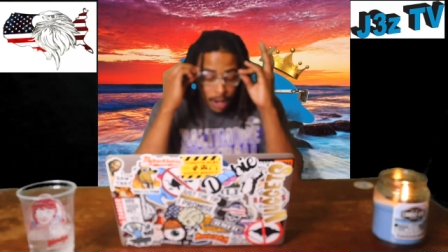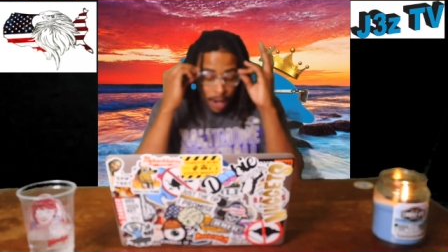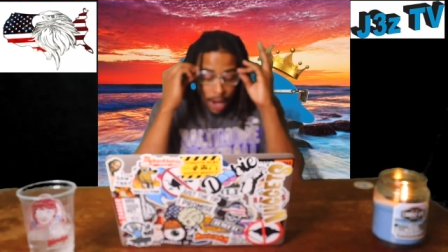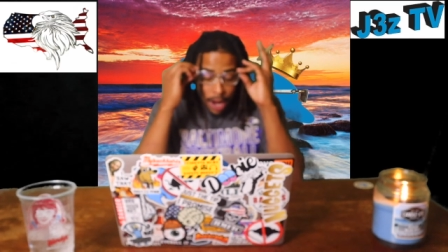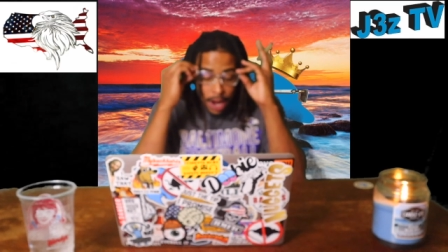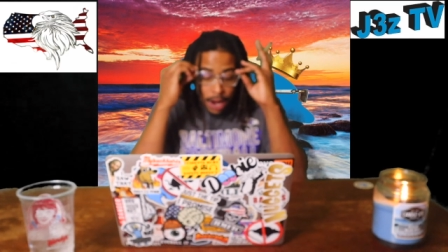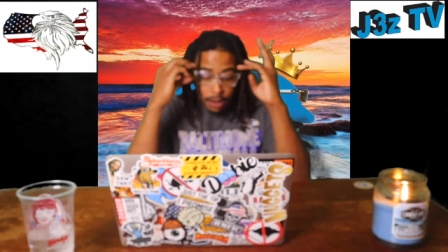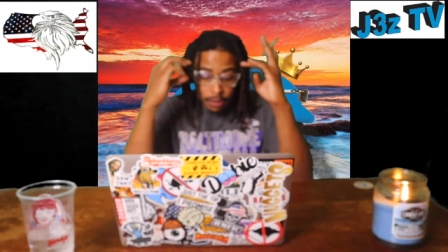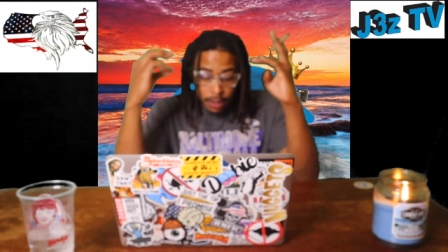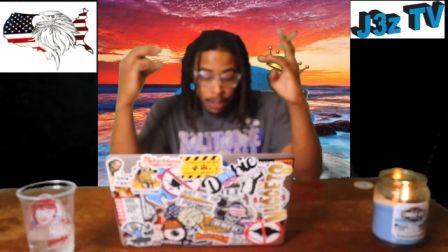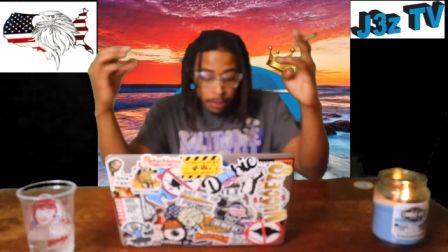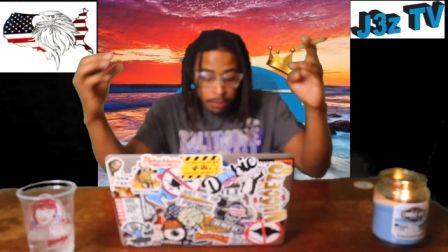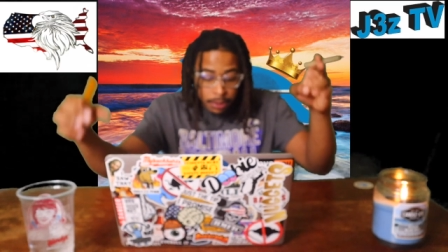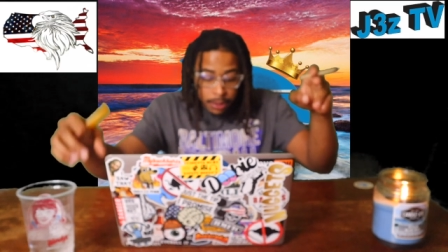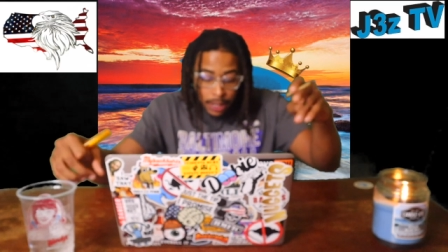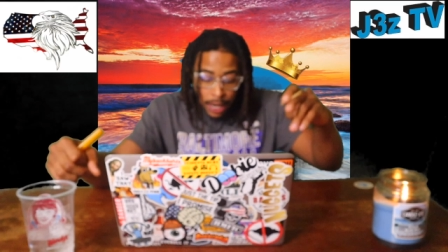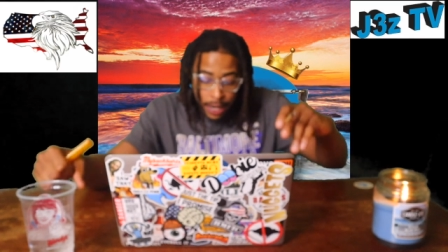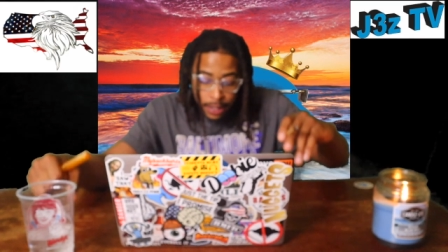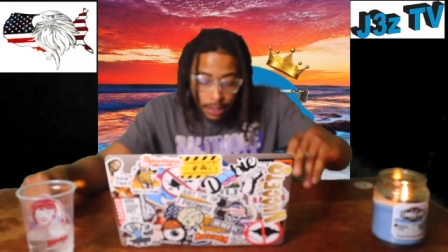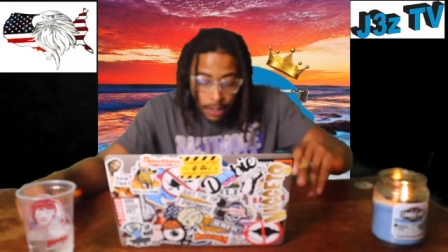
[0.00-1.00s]
I don't know
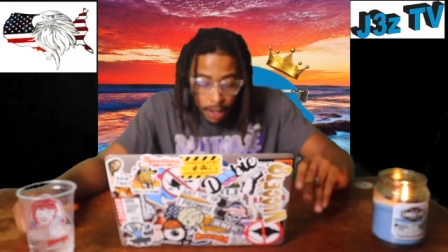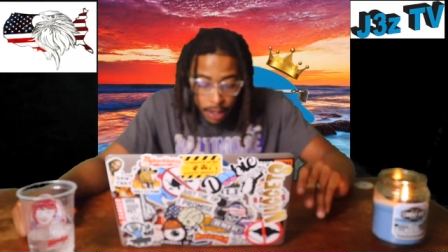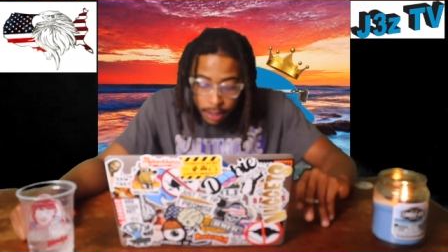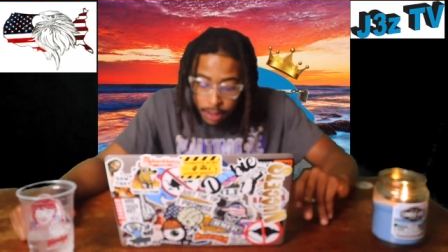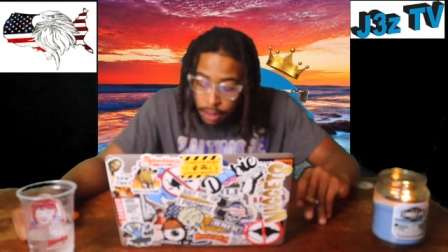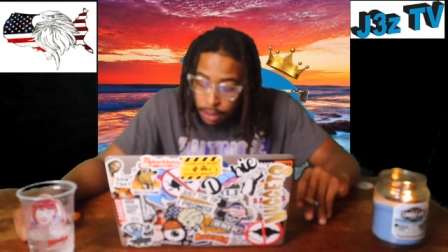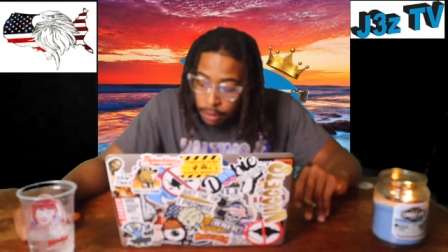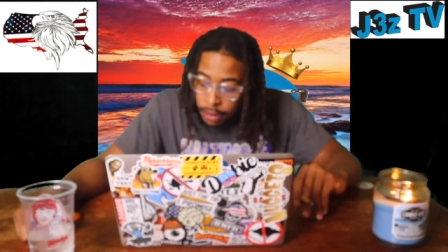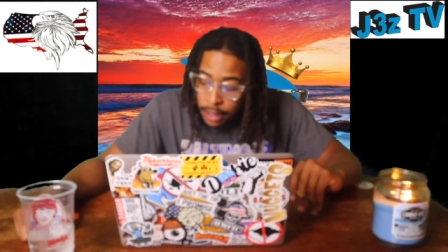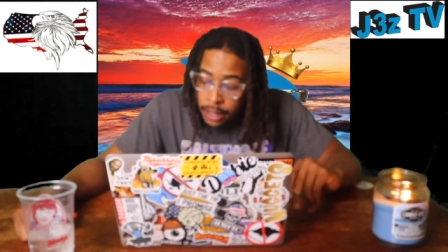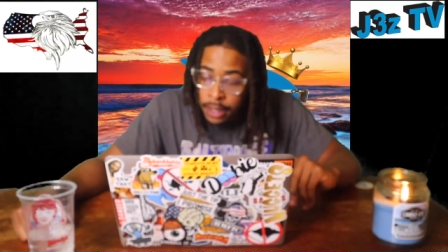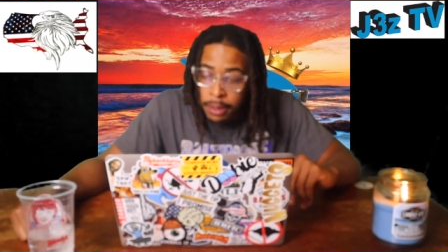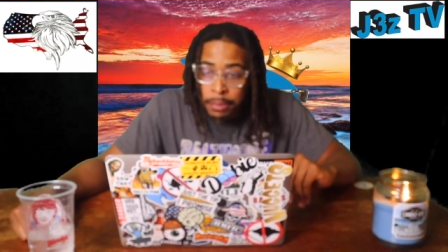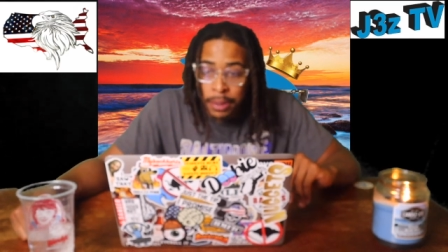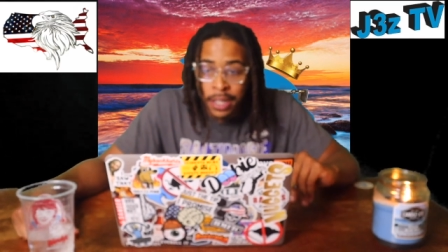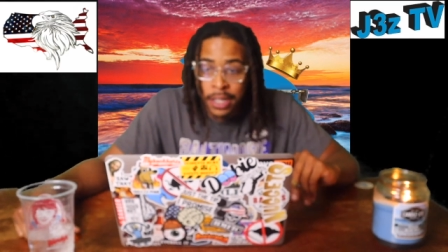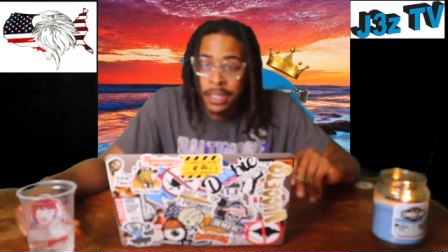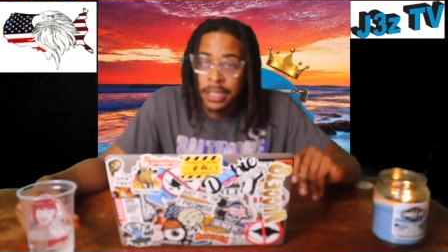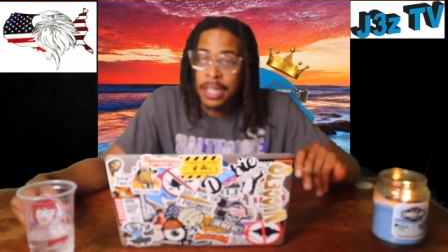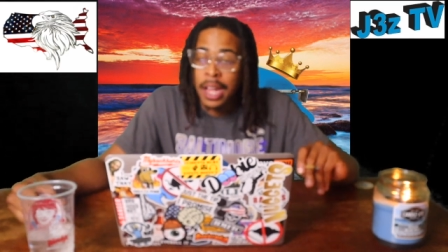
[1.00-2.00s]
what, how y'all gonna get it,
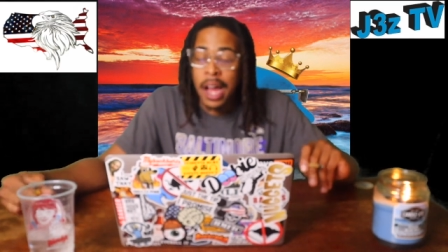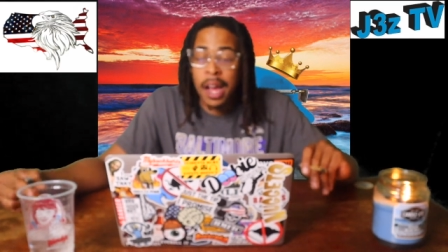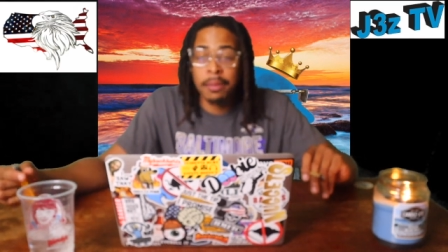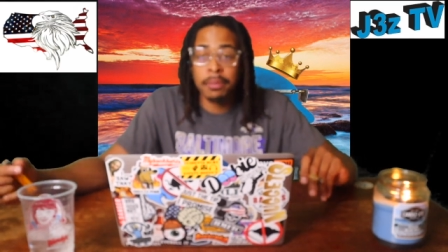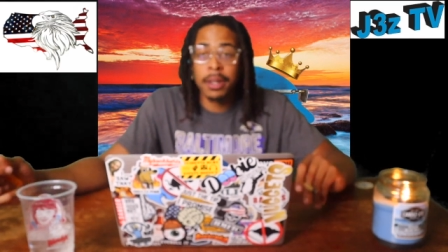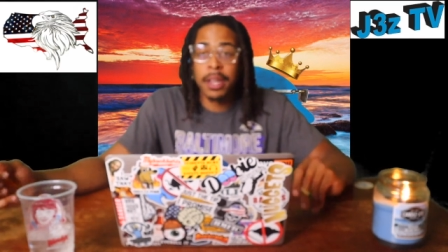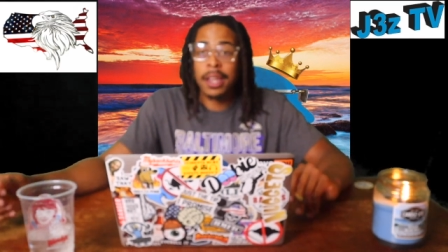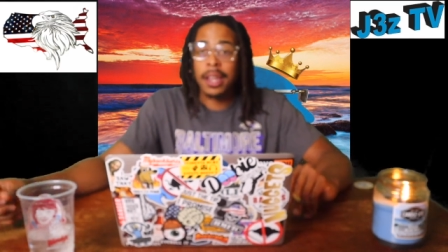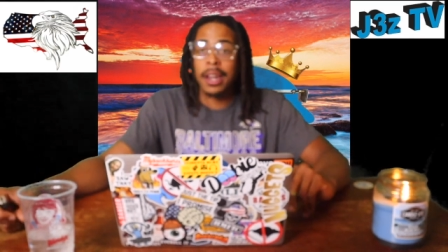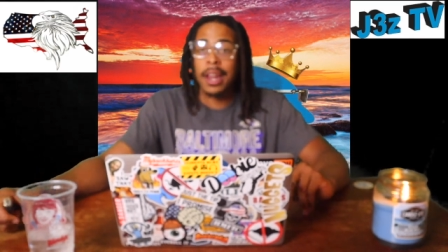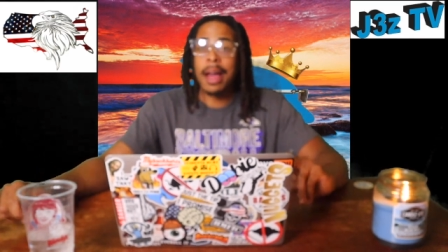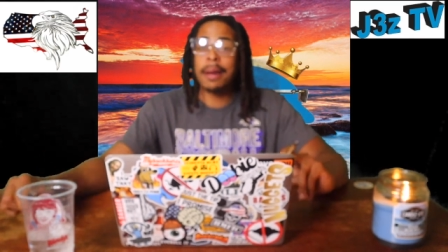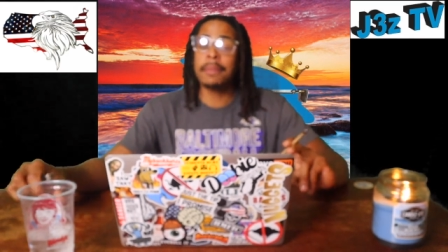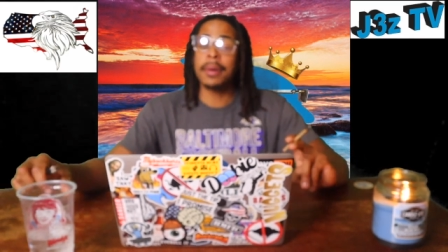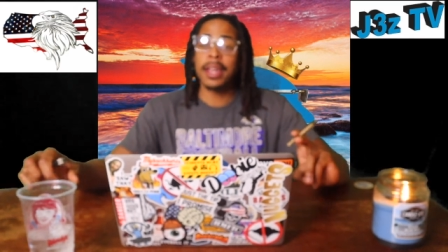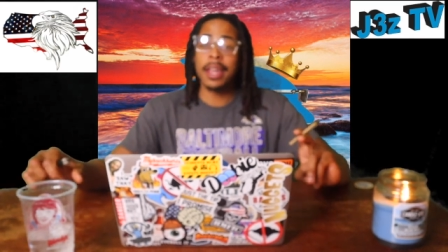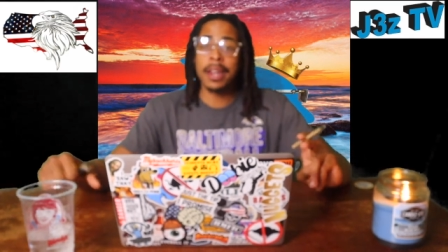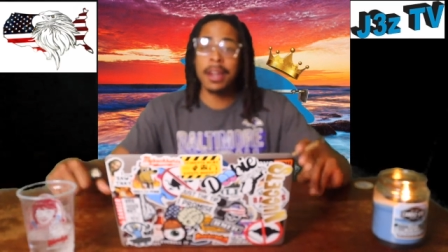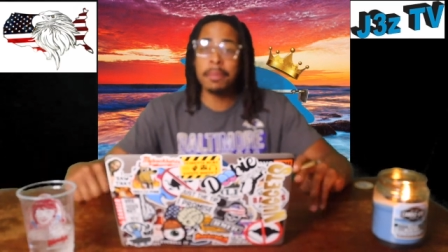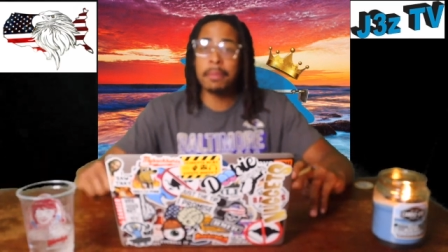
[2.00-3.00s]
but this how I'm gonna get it. I'm
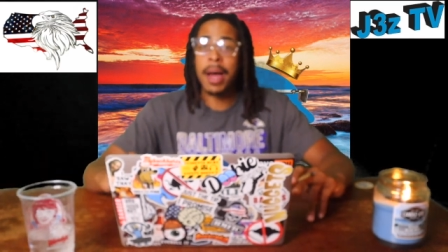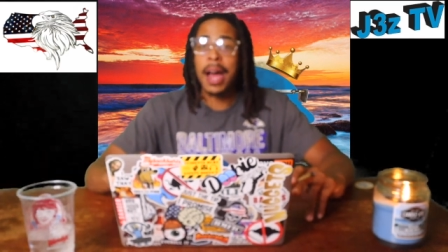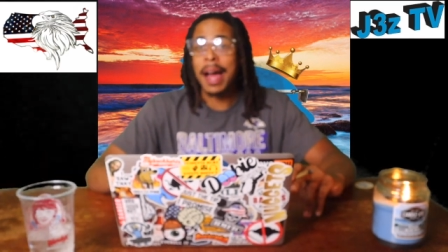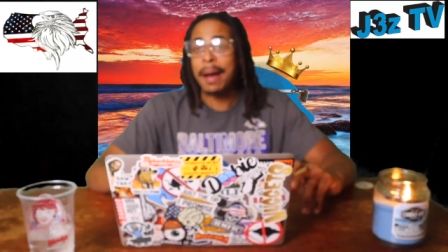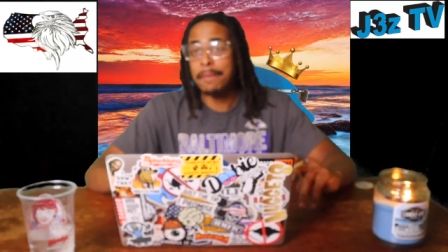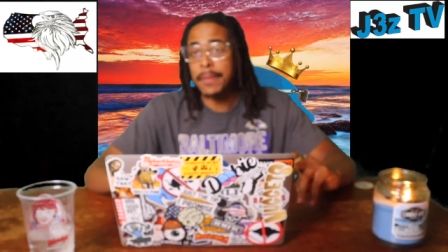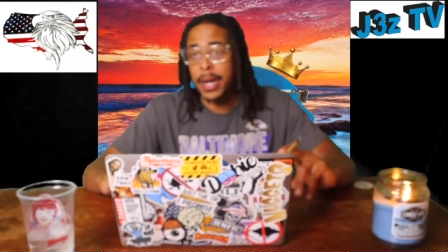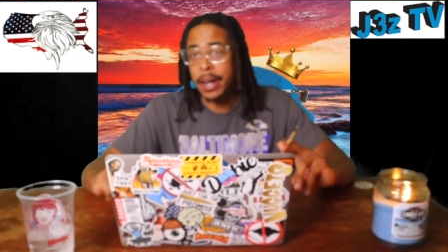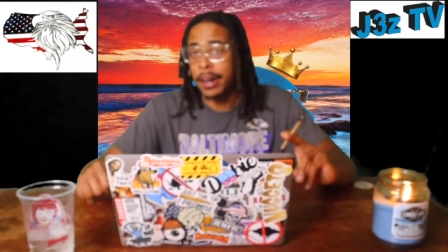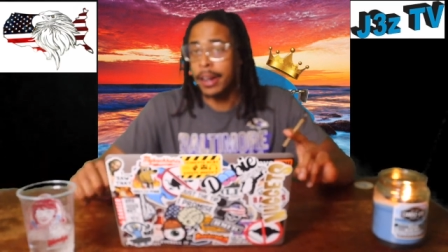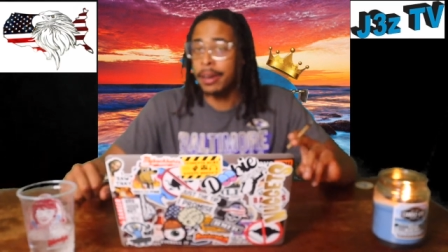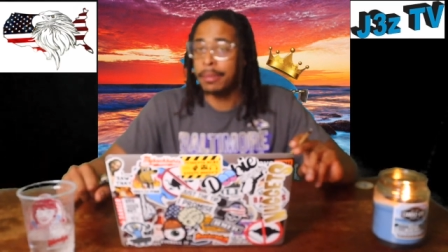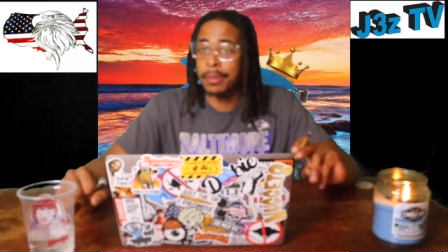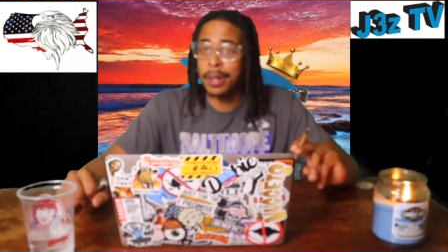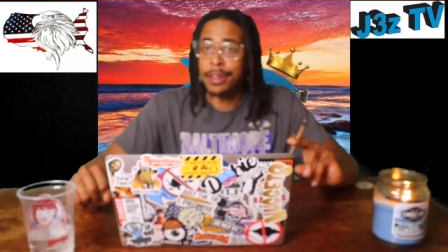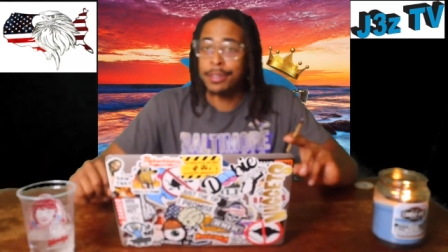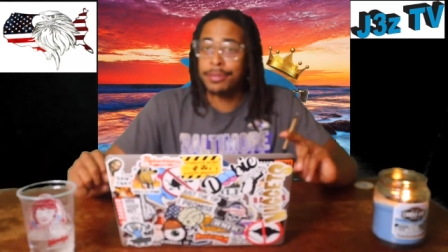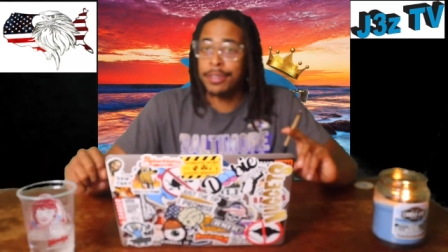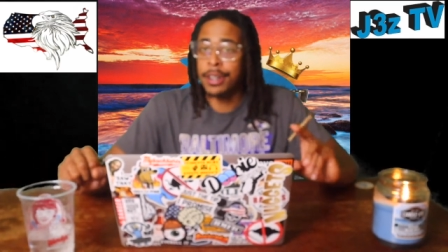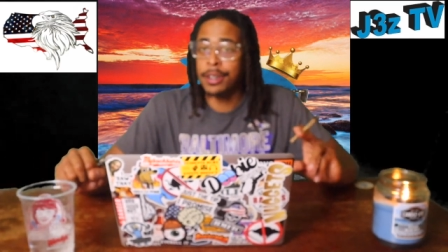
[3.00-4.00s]
gonna get it my American
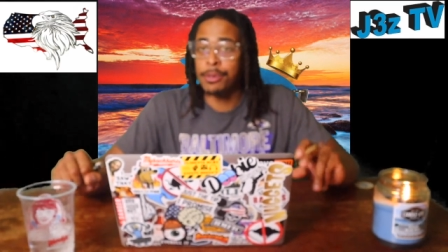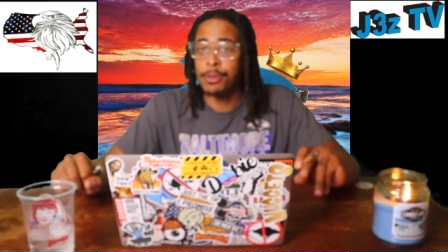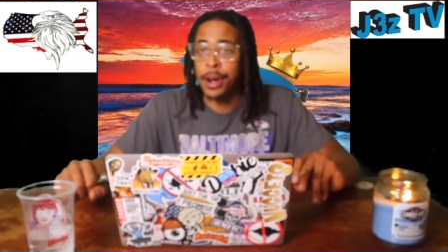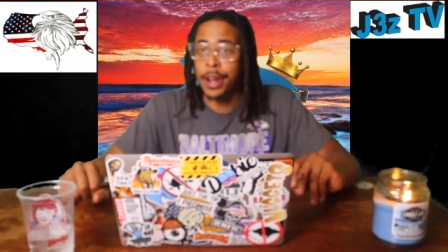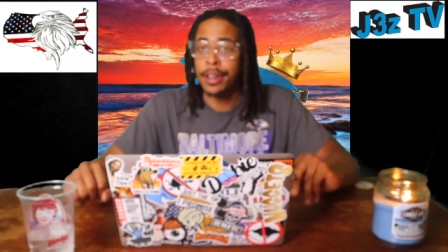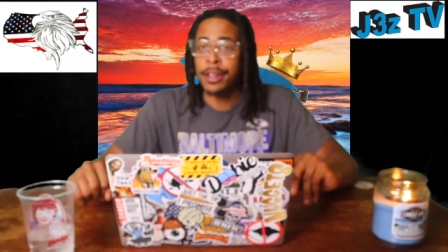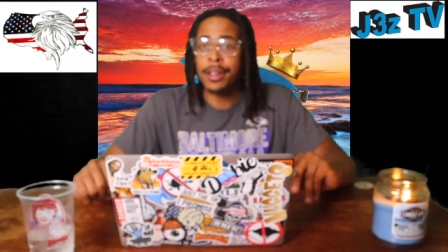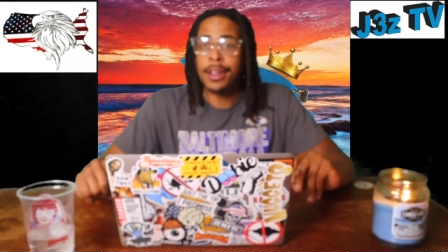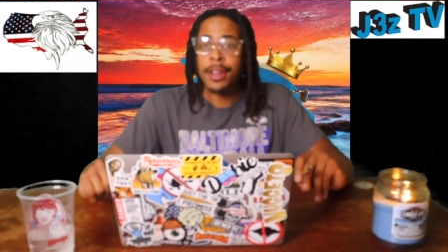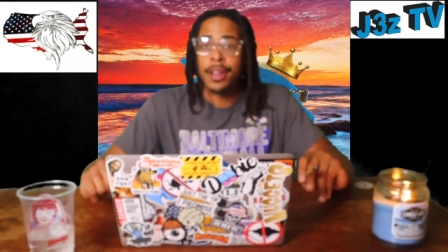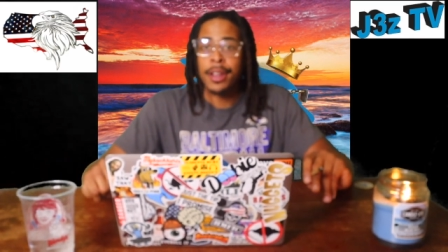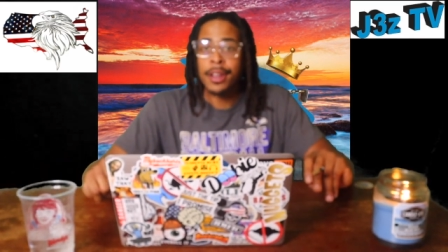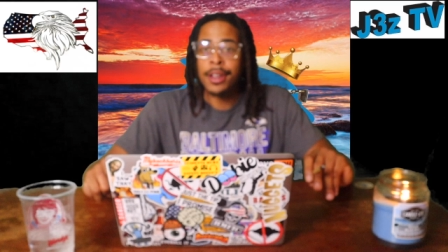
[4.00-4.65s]
motherfucking way.